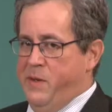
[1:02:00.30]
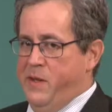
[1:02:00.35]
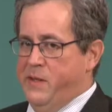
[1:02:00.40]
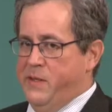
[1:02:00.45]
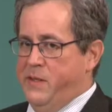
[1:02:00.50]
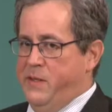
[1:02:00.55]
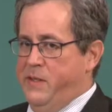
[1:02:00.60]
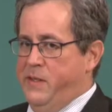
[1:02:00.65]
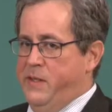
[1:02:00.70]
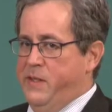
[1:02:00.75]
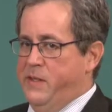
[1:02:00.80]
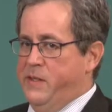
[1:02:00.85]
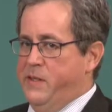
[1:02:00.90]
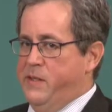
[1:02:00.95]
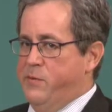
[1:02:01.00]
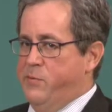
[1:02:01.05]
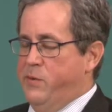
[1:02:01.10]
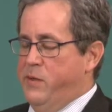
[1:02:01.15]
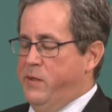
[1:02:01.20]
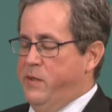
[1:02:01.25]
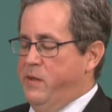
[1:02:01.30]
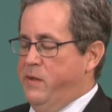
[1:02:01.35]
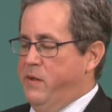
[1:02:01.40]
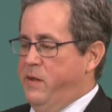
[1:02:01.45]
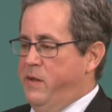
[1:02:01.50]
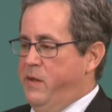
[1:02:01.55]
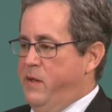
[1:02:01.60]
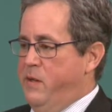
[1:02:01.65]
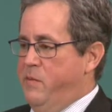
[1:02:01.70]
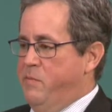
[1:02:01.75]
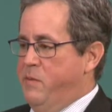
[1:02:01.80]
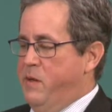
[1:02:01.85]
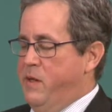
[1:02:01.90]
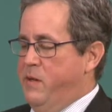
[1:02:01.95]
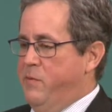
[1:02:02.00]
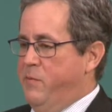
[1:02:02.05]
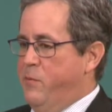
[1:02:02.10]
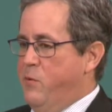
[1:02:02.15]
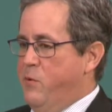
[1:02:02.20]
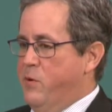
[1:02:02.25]
Mouse clinics is really
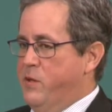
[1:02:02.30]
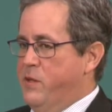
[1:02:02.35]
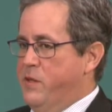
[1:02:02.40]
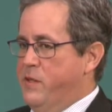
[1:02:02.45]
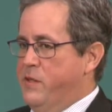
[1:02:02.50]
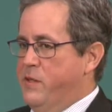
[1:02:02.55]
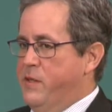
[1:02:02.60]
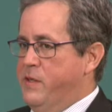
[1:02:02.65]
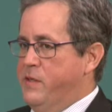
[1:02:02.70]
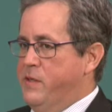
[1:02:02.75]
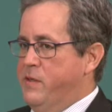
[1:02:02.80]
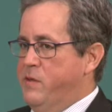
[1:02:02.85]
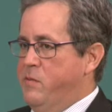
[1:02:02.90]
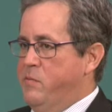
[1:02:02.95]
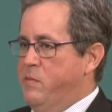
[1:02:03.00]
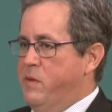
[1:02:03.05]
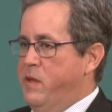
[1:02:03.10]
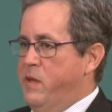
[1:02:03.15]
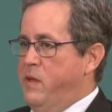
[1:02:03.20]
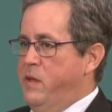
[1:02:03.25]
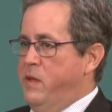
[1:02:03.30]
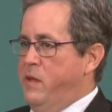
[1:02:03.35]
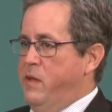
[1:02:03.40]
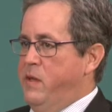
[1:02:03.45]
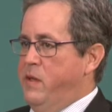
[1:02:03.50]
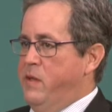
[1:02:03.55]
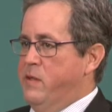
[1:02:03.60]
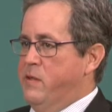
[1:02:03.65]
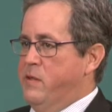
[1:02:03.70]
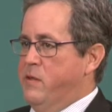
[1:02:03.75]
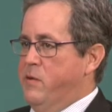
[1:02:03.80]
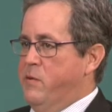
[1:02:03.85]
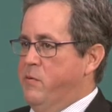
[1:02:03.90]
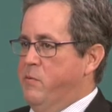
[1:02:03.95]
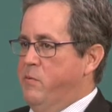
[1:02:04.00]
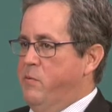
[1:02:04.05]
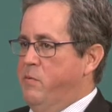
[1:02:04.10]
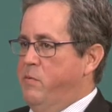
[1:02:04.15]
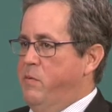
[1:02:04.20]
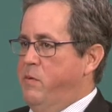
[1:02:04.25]
unfortunate system, and so